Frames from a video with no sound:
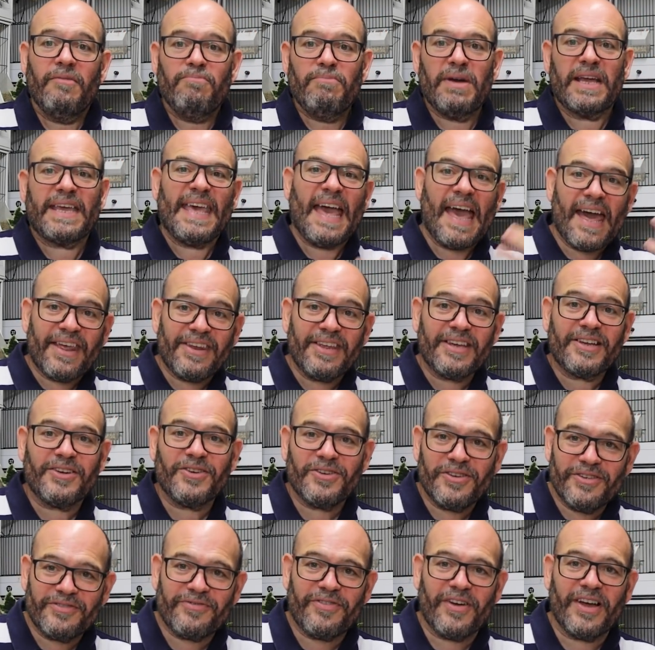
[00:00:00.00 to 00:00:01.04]

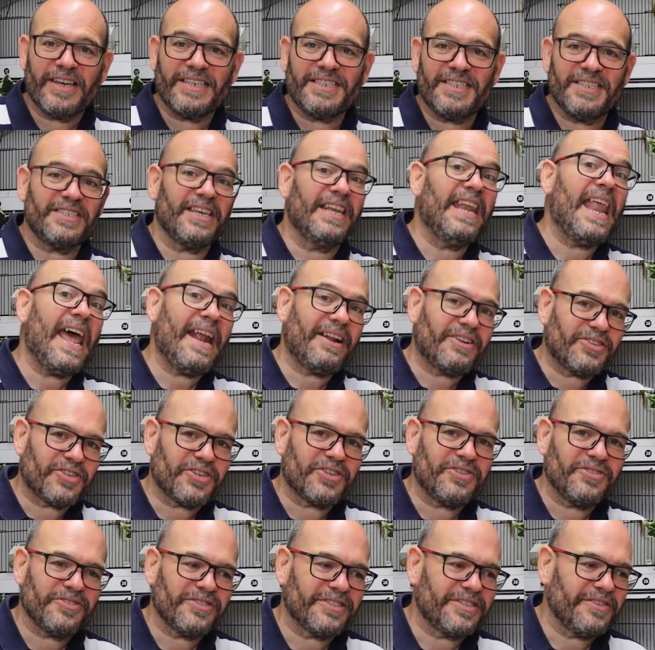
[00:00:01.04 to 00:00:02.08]
mechanical devices,
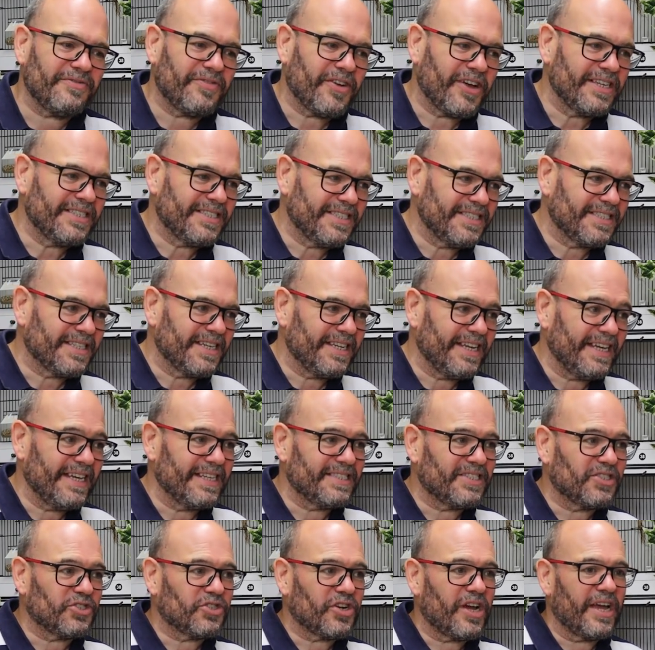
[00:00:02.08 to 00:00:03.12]
electrical devices in
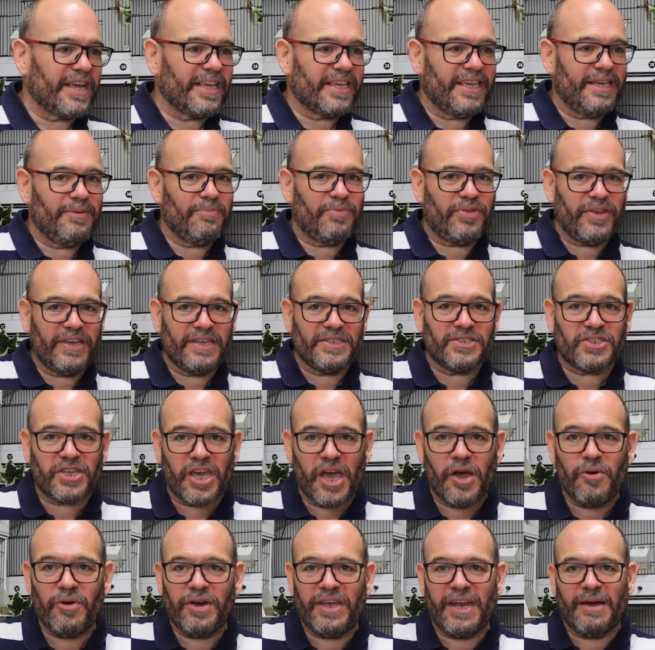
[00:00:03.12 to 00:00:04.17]
here to try and keep things
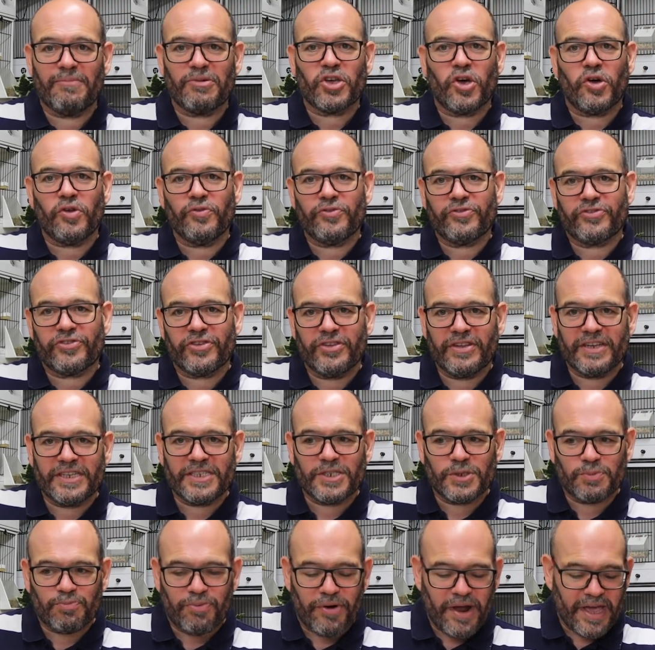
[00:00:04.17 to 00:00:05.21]
going. I'm constantly
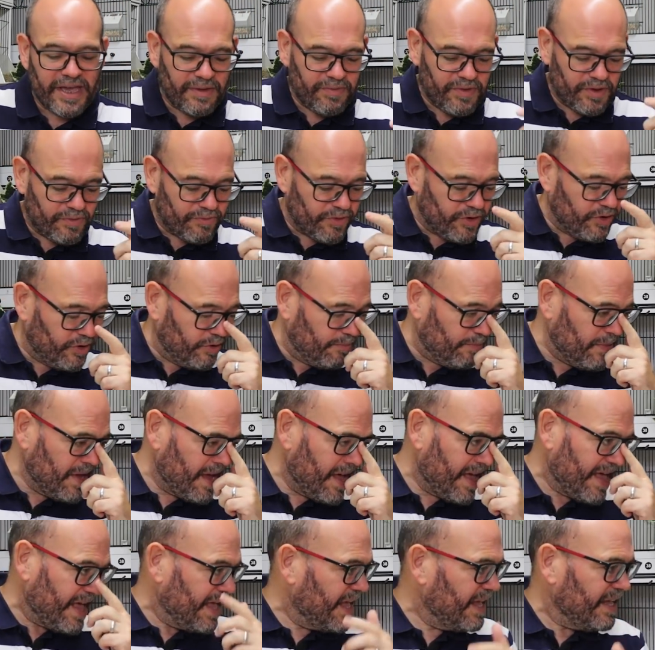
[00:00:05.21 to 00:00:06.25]
spraying the room.
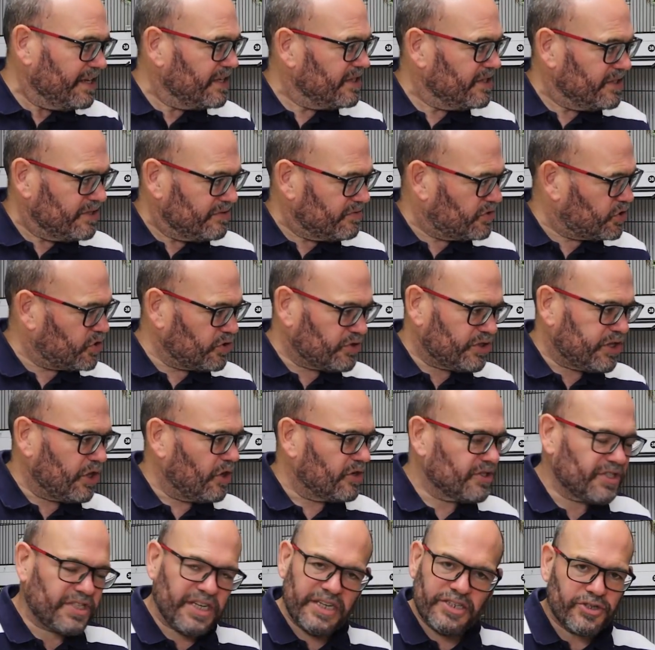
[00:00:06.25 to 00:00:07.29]
Just
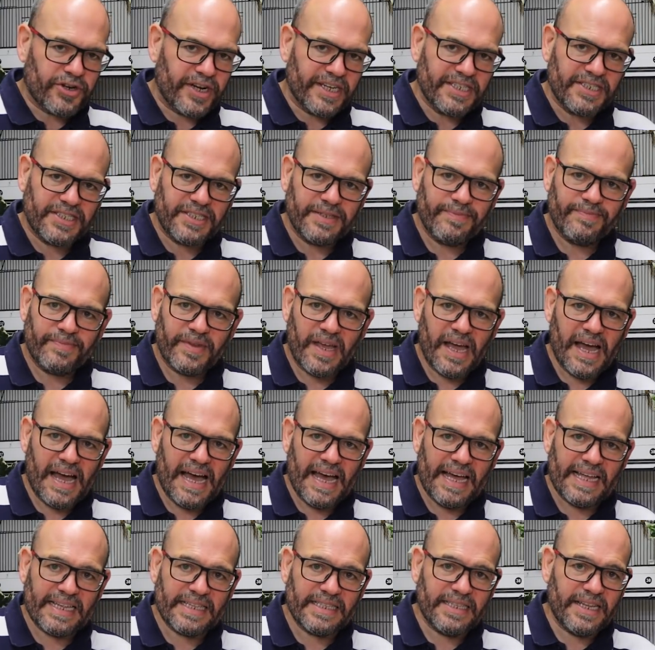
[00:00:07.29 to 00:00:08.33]
lost interest,
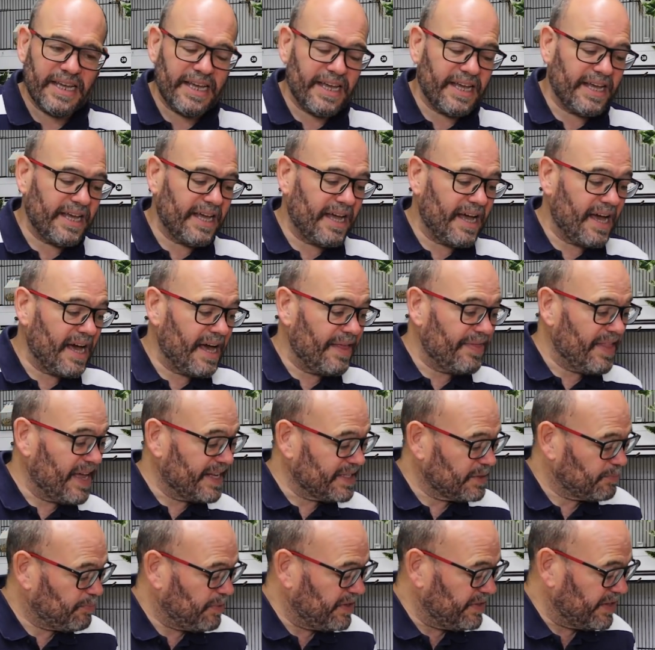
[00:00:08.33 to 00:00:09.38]
and uh, and
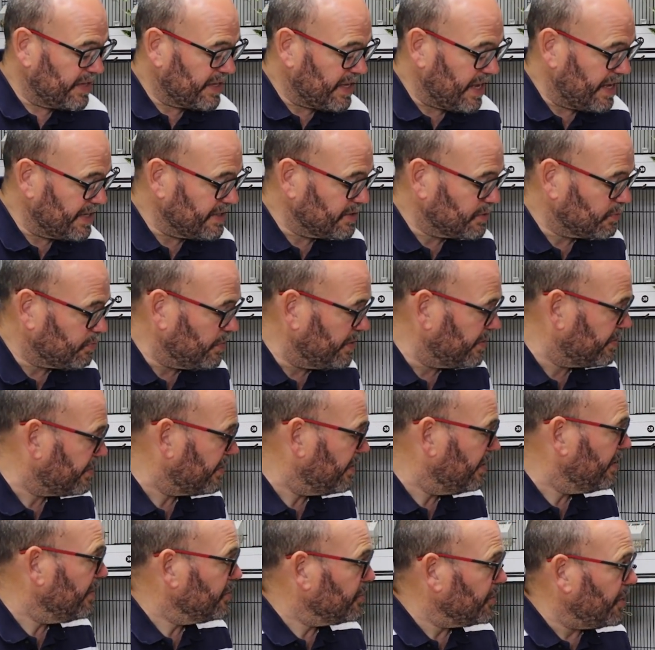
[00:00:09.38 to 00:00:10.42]
that's been the case with
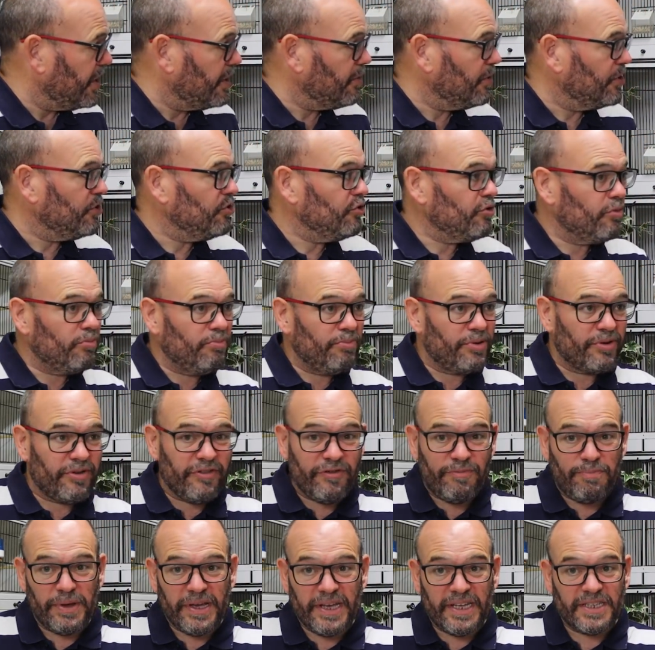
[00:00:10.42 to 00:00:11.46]
you know a number
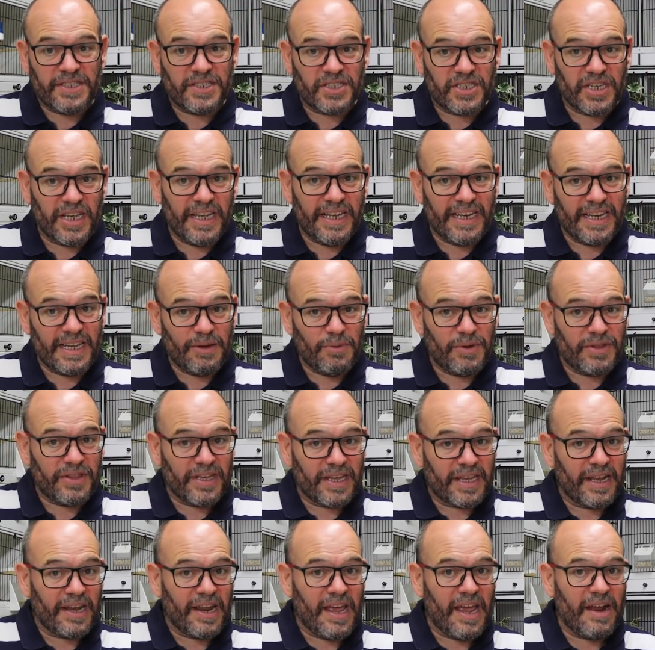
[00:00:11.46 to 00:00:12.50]
of birds, certainly with
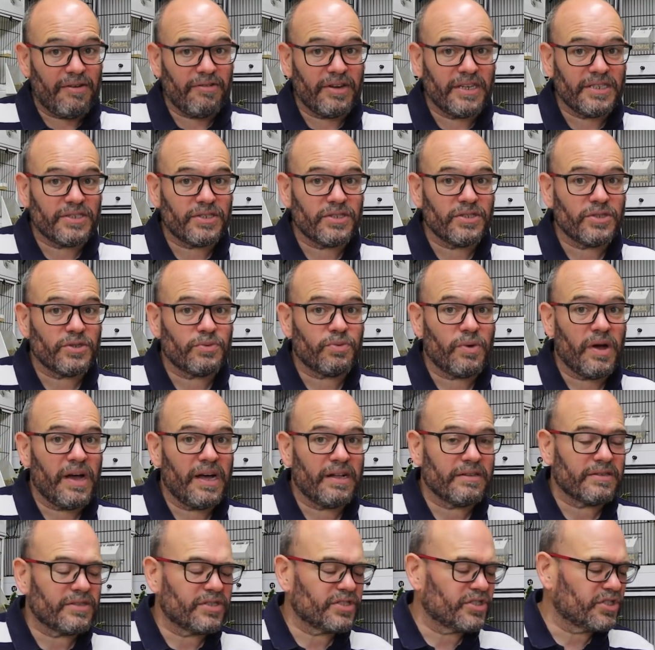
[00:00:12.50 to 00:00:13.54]
the canaries as
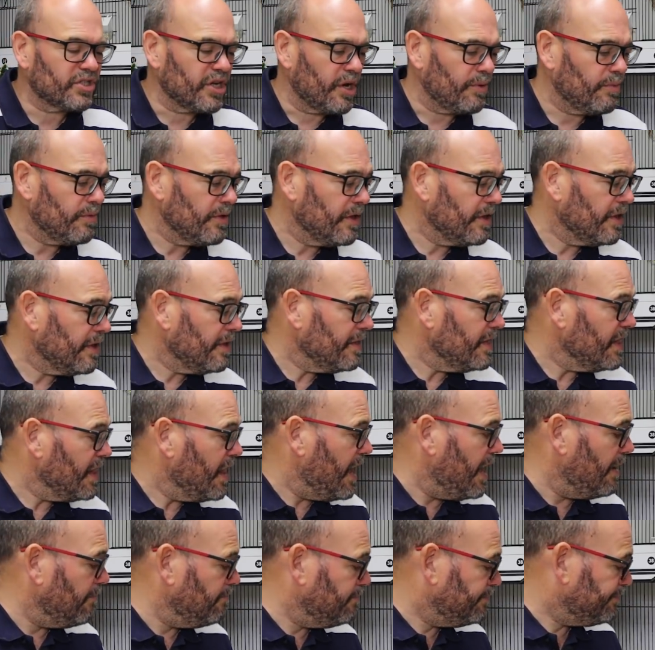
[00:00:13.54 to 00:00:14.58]
well. So,
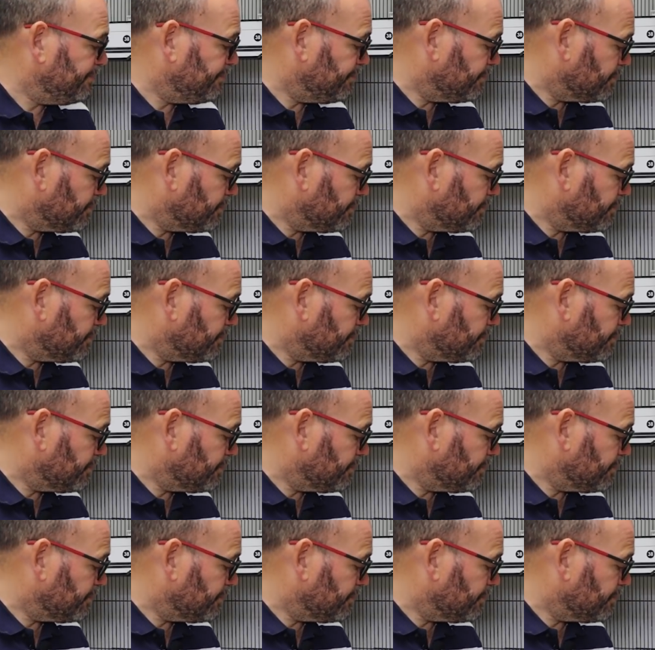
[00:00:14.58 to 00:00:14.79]
um,